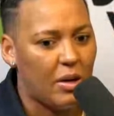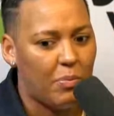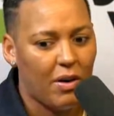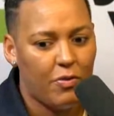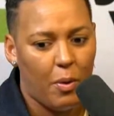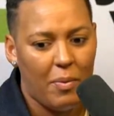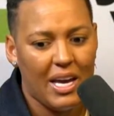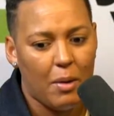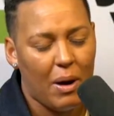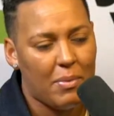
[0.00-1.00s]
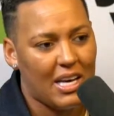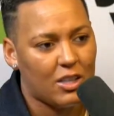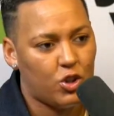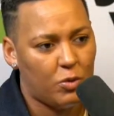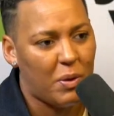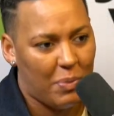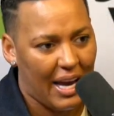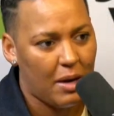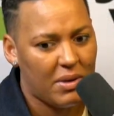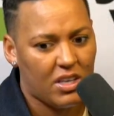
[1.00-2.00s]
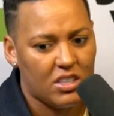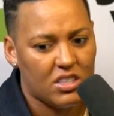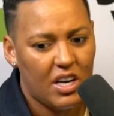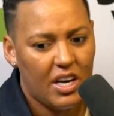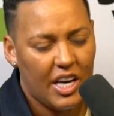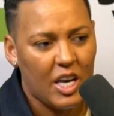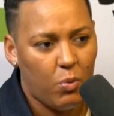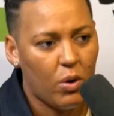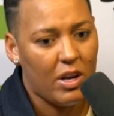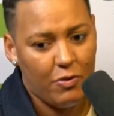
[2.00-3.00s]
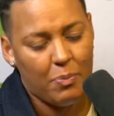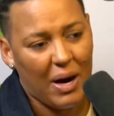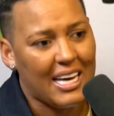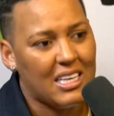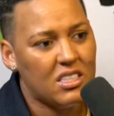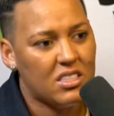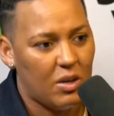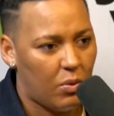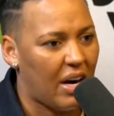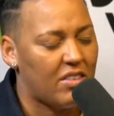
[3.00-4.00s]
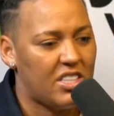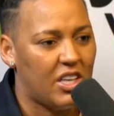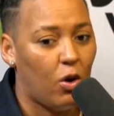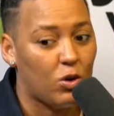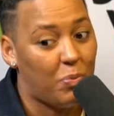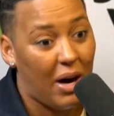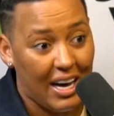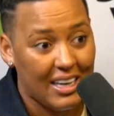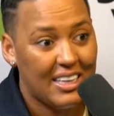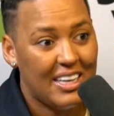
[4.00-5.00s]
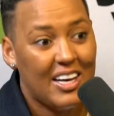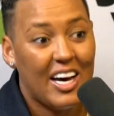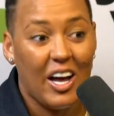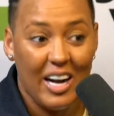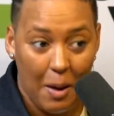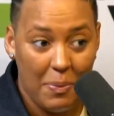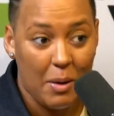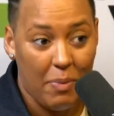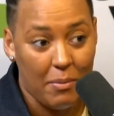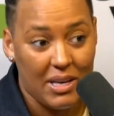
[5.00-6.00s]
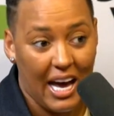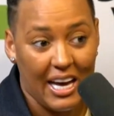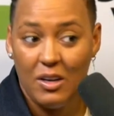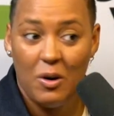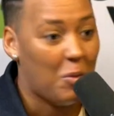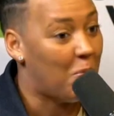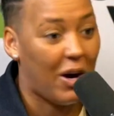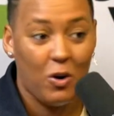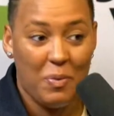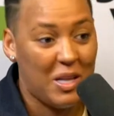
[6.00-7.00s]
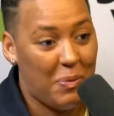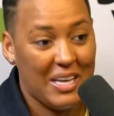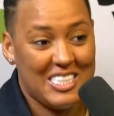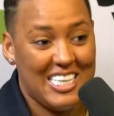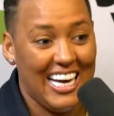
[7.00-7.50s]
But for me, Aubameyang should be playing because he will, if he plays, he will guarantee goals. But an unhappy Aubameyang might not be the best thing.